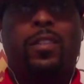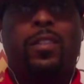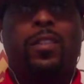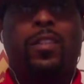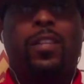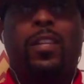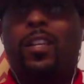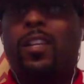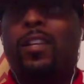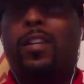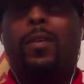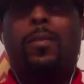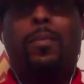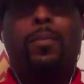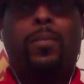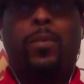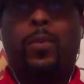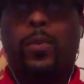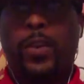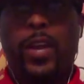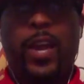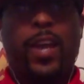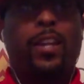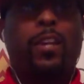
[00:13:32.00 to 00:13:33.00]
None of them
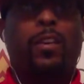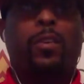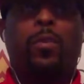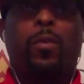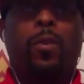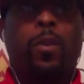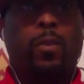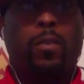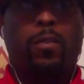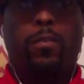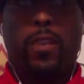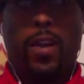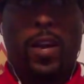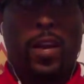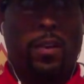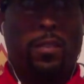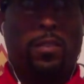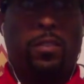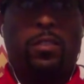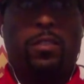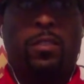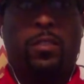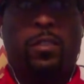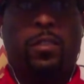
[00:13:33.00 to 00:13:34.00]
created
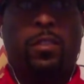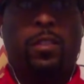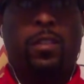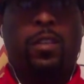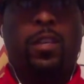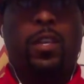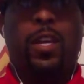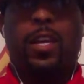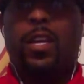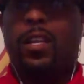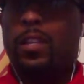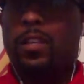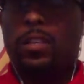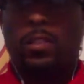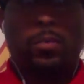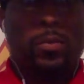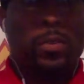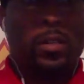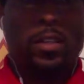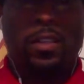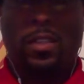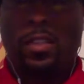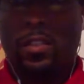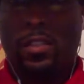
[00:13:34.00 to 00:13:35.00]
coronavirus. It is
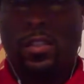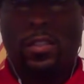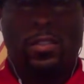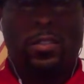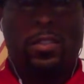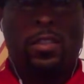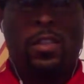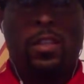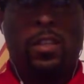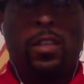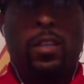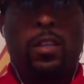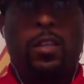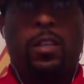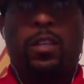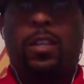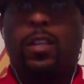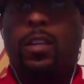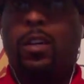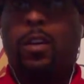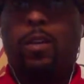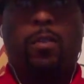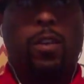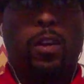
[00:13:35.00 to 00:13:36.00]
what it is.
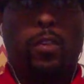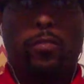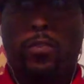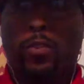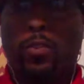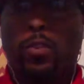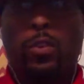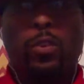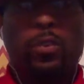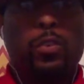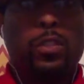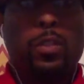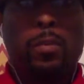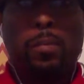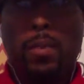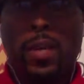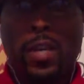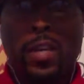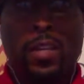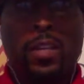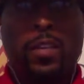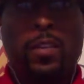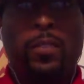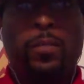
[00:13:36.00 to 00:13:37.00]
Get over it. If you're losing
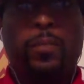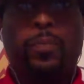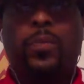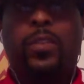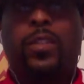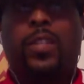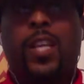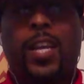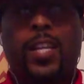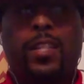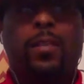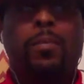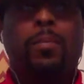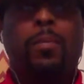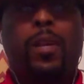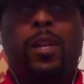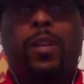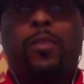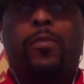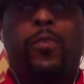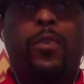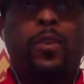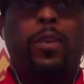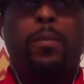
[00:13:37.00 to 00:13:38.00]
money, take the
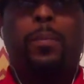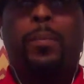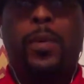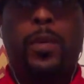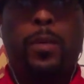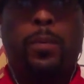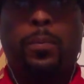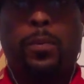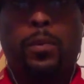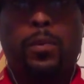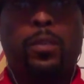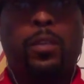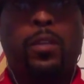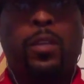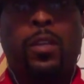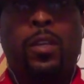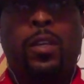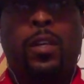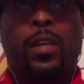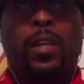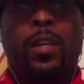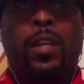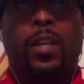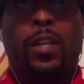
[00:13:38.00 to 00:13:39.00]
money from the people
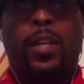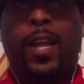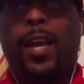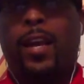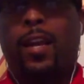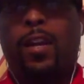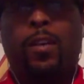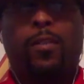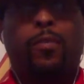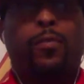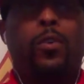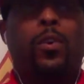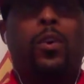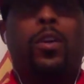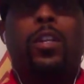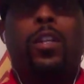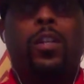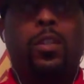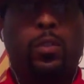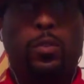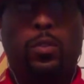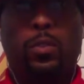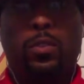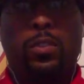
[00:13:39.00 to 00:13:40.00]
that can afford
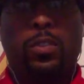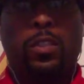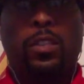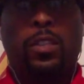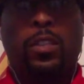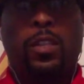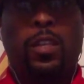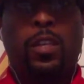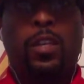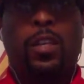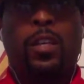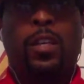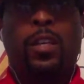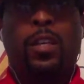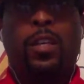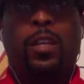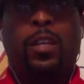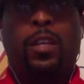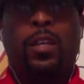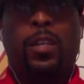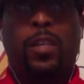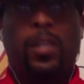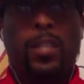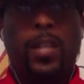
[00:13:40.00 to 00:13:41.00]
to lose it
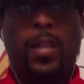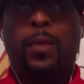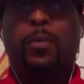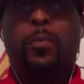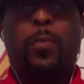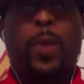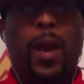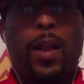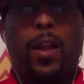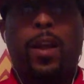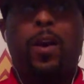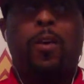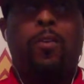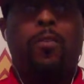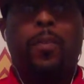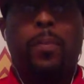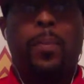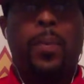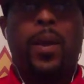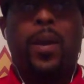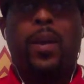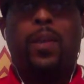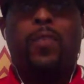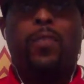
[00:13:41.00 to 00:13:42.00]
because they was probably
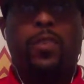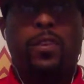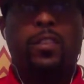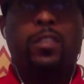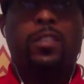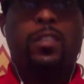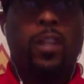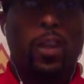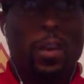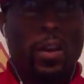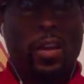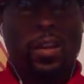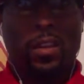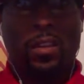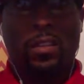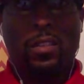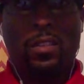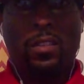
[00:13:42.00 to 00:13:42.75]
overpaid from the start.